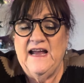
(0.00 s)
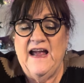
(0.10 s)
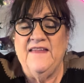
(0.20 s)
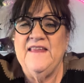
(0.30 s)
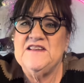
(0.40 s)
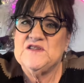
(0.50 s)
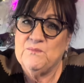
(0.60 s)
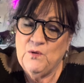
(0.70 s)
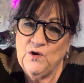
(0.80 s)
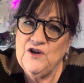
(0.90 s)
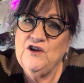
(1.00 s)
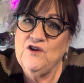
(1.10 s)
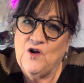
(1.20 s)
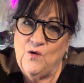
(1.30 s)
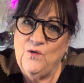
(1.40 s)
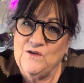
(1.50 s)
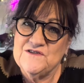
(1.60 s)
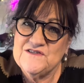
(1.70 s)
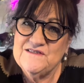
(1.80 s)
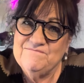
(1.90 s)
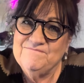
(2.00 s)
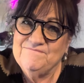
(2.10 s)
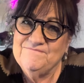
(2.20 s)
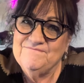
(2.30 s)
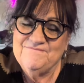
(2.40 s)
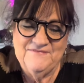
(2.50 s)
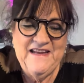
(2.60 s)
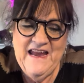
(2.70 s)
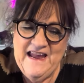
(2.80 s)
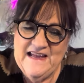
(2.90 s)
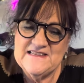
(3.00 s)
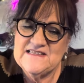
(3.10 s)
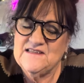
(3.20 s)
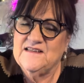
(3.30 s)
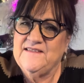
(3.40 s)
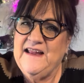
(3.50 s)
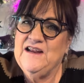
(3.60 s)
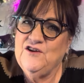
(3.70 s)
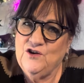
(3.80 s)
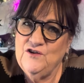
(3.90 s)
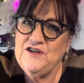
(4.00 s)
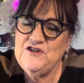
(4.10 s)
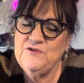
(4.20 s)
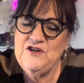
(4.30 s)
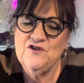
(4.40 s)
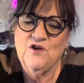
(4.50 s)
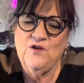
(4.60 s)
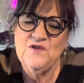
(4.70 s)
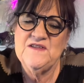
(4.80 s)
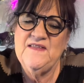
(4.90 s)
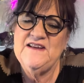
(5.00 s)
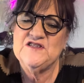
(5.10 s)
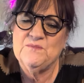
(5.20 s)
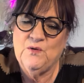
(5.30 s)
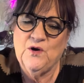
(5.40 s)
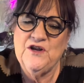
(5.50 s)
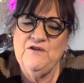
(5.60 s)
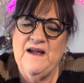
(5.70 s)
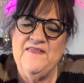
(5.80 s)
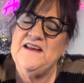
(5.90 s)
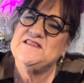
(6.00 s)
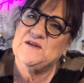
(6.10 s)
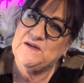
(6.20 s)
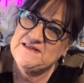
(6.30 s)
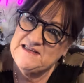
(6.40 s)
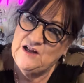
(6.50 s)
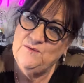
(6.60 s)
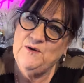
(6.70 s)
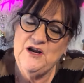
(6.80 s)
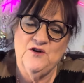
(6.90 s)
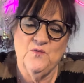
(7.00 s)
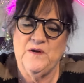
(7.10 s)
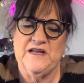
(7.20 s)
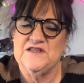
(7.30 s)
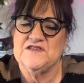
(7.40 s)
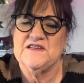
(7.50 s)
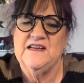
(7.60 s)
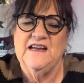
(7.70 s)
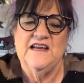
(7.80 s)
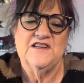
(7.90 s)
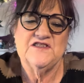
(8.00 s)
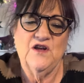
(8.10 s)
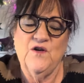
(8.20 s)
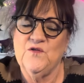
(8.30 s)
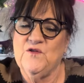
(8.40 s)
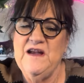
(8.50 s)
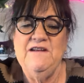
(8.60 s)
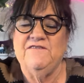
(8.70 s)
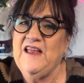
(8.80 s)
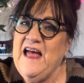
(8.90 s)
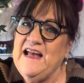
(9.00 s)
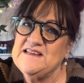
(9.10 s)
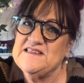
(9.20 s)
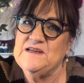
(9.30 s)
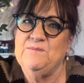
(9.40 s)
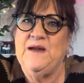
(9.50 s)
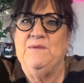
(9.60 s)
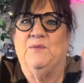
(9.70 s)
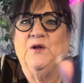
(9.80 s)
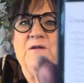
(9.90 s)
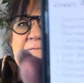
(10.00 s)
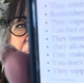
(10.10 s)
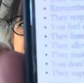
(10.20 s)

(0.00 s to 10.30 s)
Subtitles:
And they support your goals. Yes, they encourage you in your goals and they support you and they celebrate your wins. So, green flags in people.